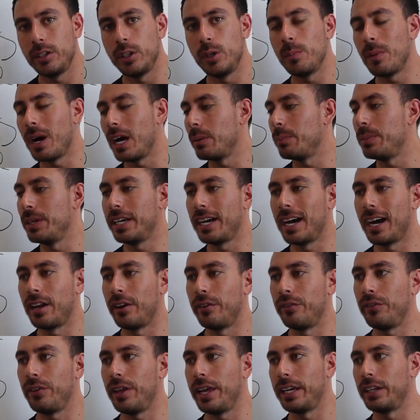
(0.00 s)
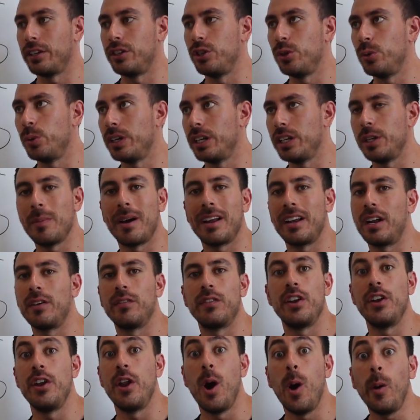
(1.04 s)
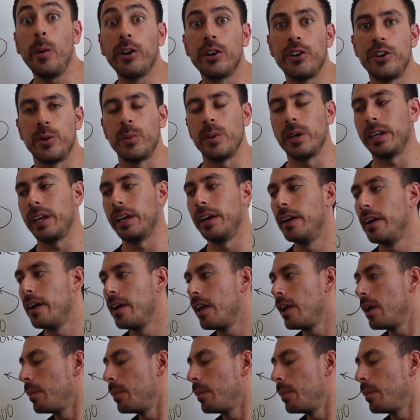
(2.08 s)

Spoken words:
You might be kind of like doing it. You might not even know you're doing it,